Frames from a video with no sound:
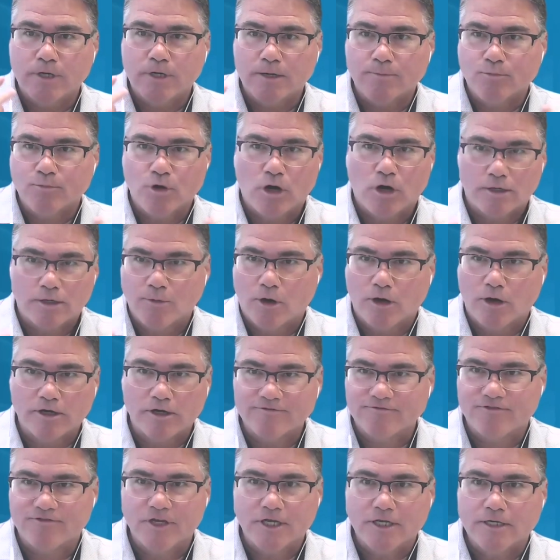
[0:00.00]
product market
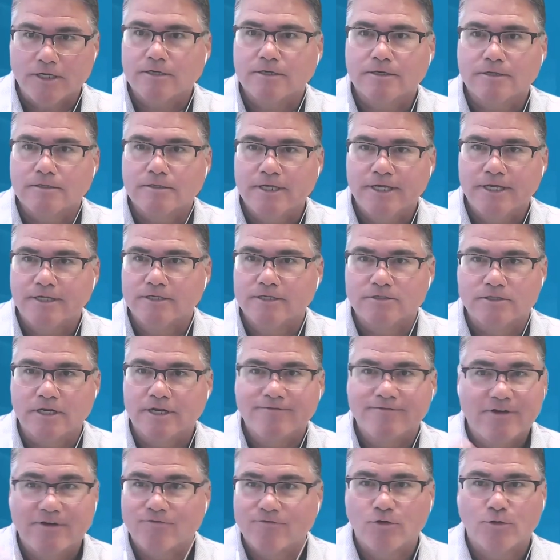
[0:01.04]
fit is that
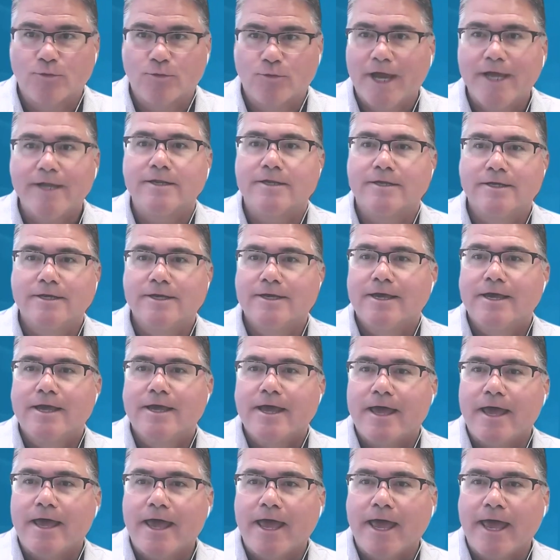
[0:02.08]
I've ever read,
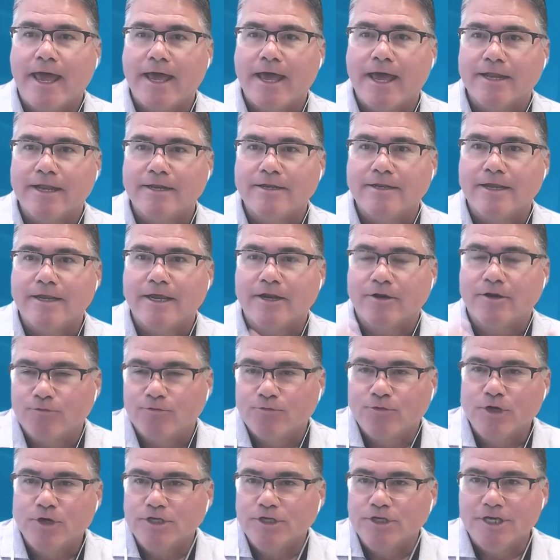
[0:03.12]
and it
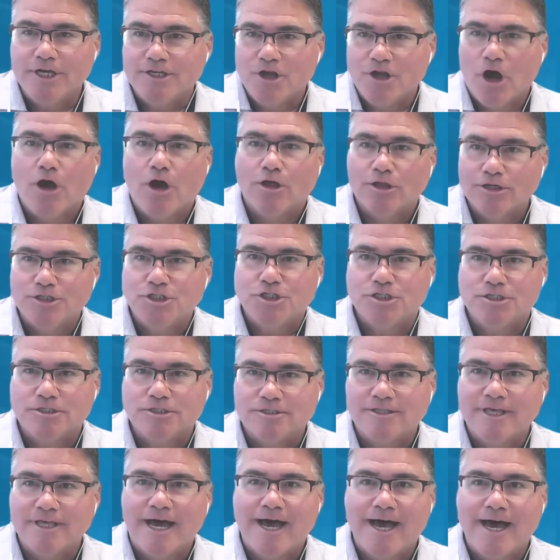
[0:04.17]
really acknowledges
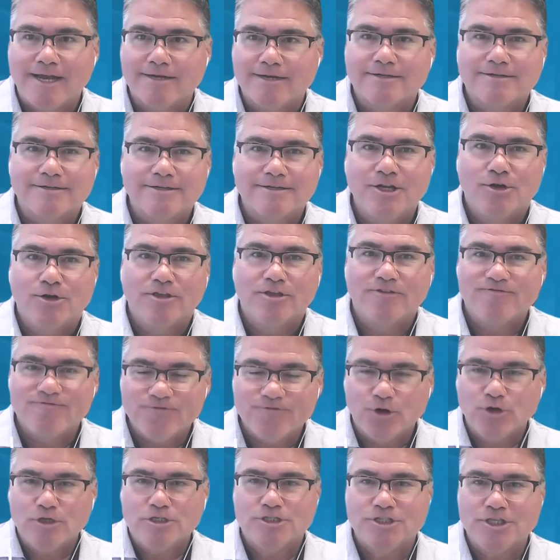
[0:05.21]
that, you know, the
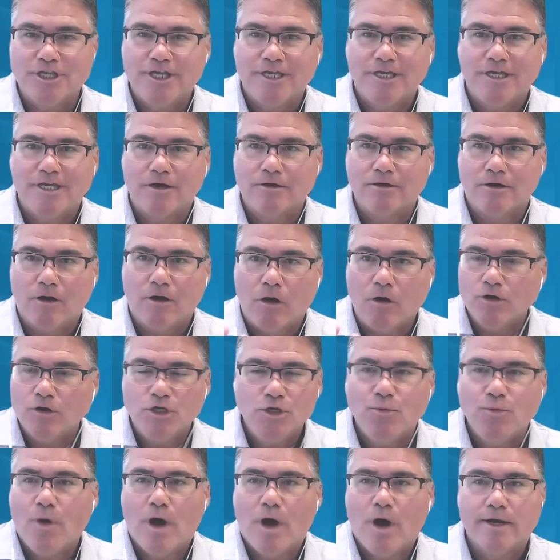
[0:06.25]
first thing, all
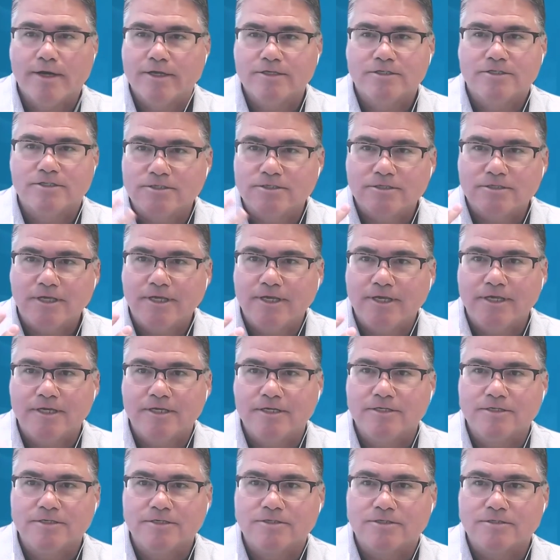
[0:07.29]
you want
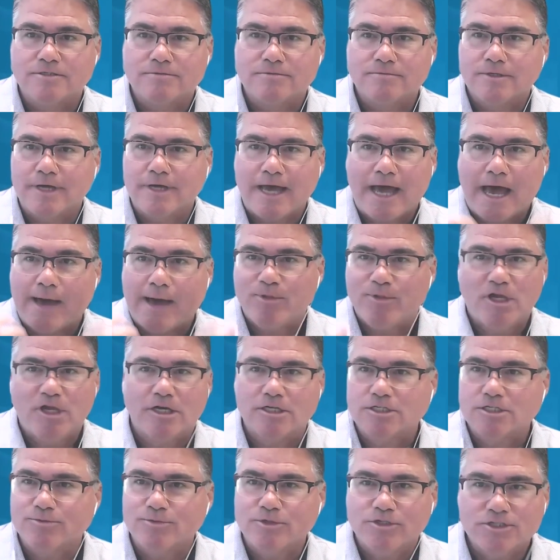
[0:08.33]
is happy
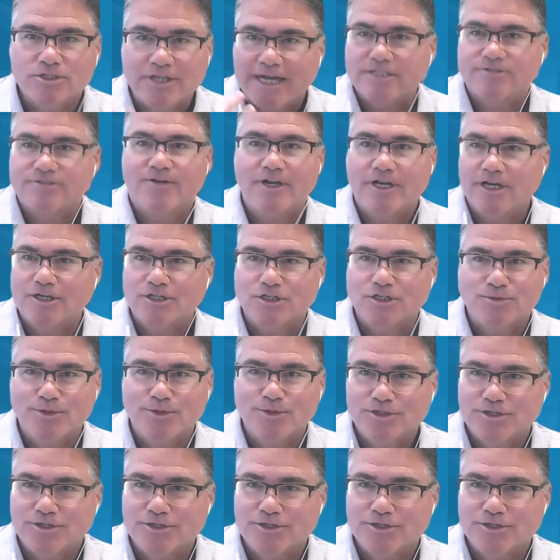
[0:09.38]
customers, satisfied customers,